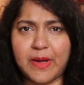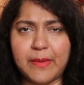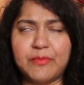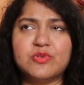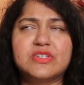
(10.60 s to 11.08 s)

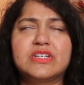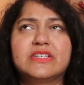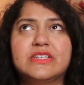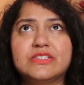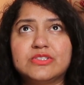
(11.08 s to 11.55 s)
I
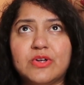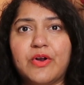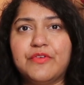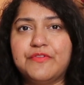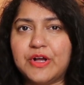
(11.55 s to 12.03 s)
posted
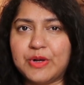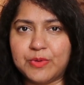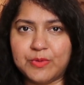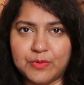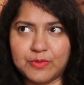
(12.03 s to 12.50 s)
sort of a
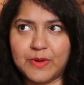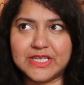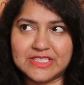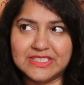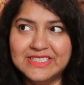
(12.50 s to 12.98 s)

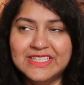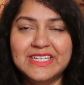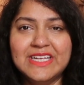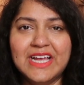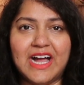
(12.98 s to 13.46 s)
question
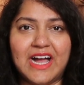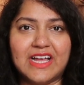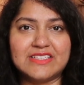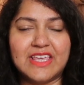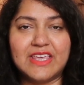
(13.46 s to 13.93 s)

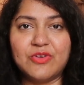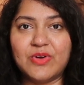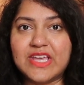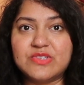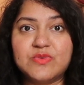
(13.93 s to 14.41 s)
asking you
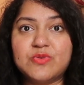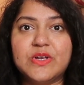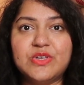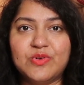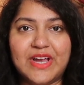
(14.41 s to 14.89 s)
guys which
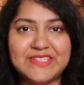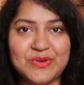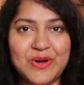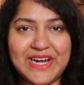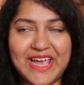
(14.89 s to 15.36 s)
one you guys
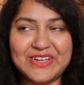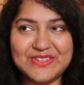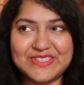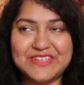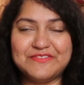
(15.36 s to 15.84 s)
would like
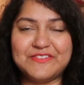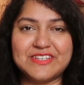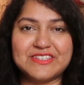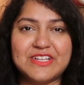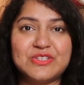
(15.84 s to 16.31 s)
to see
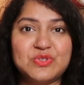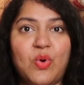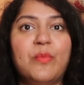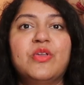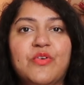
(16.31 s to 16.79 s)
first, and
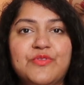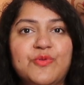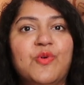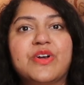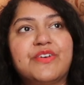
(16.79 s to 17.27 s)
so many of
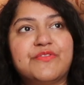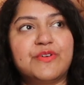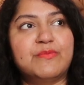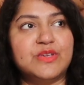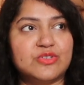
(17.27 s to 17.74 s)
you voted
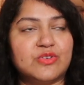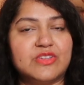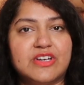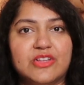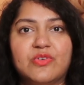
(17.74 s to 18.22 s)
for Meesho
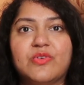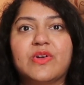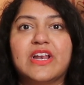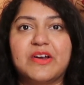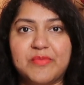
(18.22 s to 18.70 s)
that I thought,
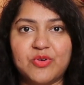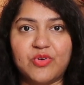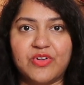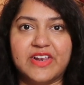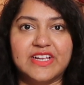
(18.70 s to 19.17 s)
okay, let me
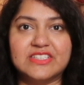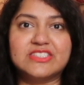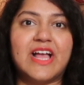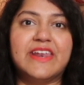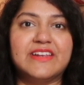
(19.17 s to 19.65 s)
do it on
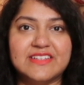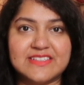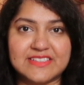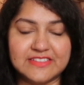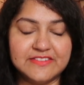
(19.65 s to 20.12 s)
English channel
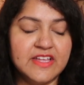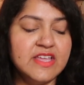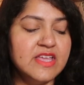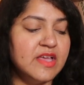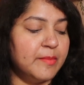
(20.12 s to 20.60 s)
itself,
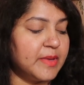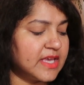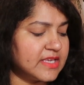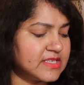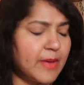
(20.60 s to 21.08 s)

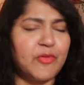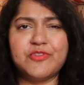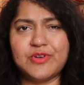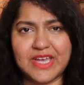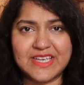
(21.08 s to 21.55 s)
because some
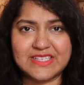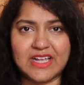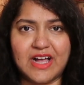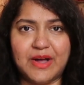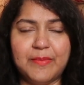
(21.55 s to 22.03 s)
of you guys
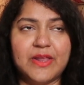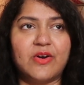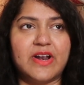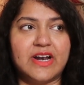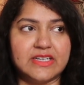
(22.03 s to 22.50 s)
may
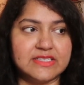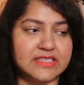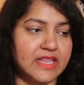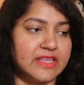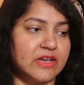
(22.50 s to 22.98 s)
not
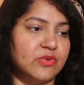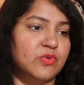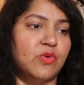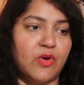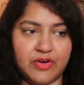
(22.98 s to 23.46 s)
understand
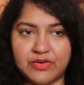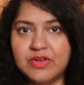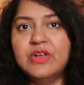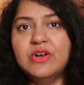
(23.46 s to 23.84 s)
Telugu or